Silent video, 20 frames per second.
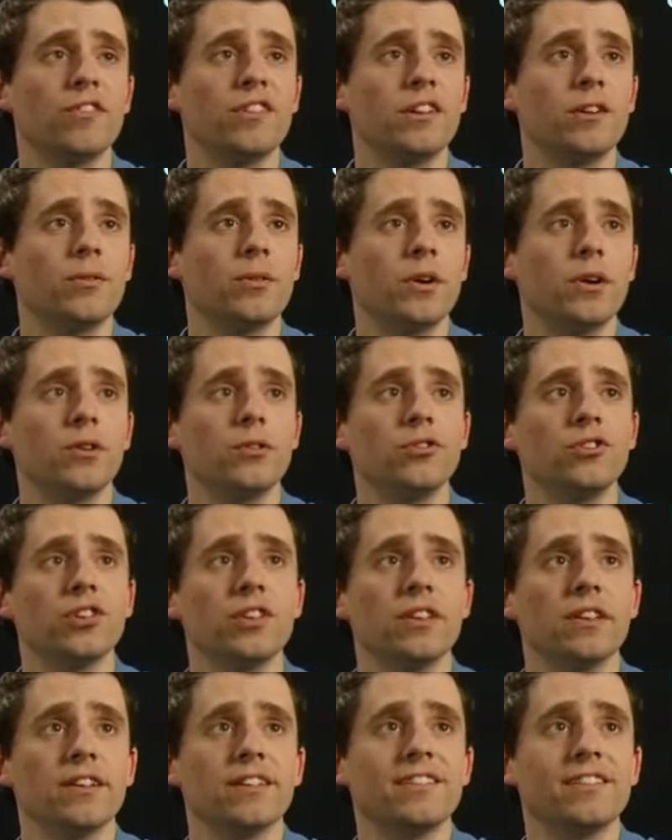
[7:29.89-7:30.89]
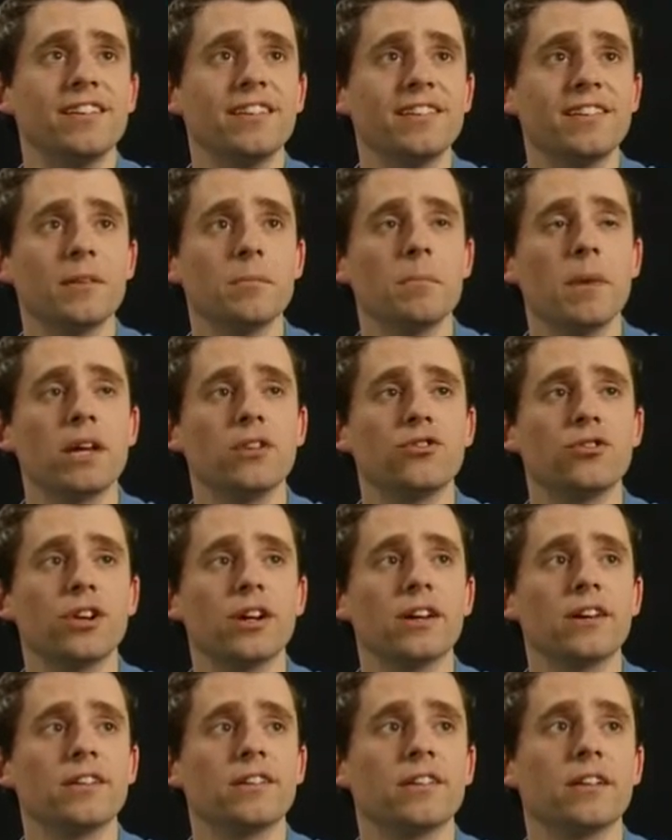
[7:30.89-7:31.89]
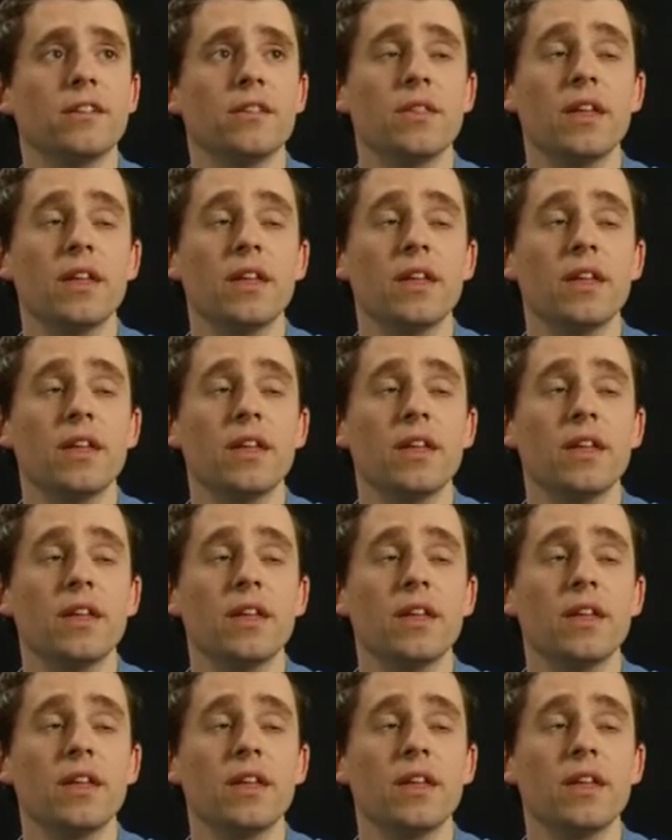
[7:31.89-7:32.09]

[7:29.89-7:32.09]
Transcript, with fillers: zeros in the system matrix,